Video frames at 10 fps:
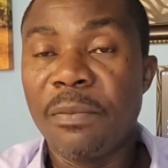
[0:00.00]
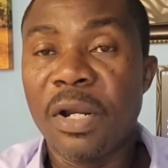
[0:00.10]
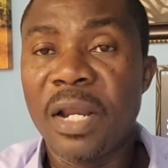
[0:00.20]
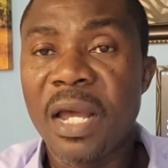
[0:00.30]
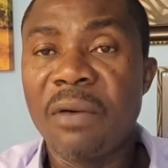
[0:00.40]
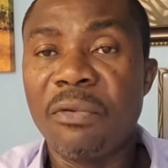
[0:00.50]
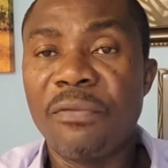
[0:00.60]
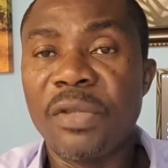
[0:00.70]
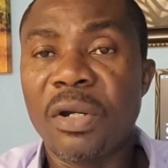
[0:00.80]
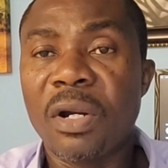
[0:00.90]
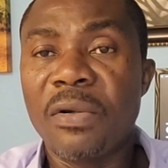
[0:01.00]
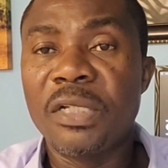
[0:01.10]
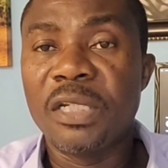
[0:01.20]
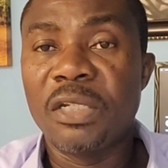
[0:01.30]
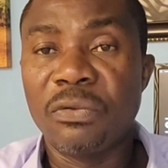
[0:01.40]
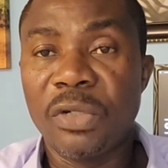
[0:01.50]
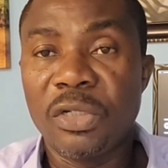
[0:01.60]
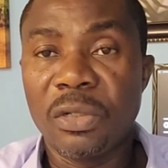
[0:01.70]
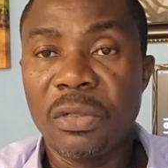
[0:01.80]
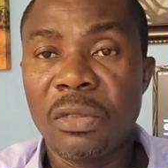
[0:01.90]
But now with the current
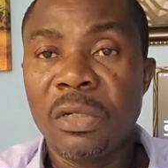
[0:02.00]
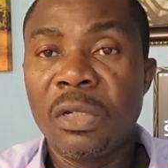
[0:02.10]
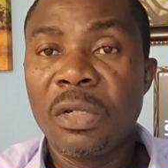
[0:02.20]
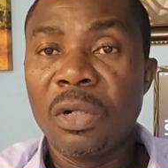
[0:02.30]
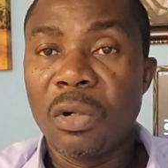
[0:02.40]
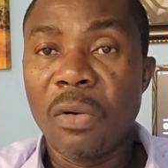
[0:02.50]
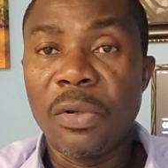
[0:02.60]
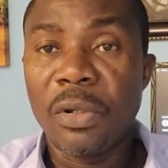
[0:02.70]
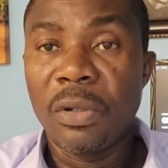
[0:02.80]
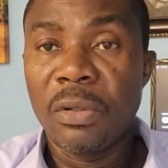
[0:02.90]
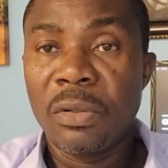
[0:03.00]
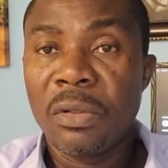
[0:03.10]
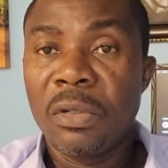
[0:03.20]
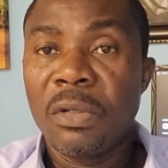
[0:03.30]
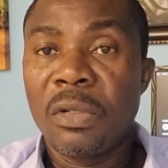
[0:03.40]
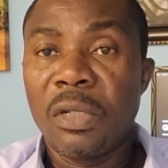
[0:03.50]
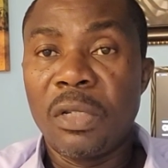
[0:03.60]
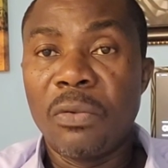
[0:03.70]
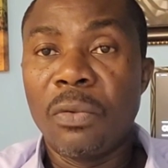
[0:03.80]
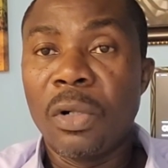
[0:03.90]
situation going on in
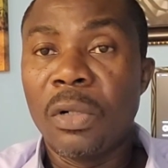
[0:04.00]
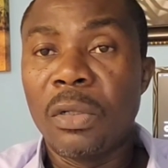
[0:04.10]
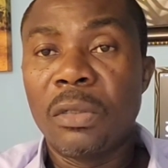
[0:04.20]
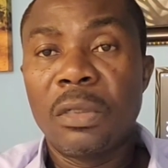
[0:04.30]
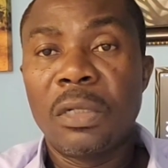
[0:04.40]
the world,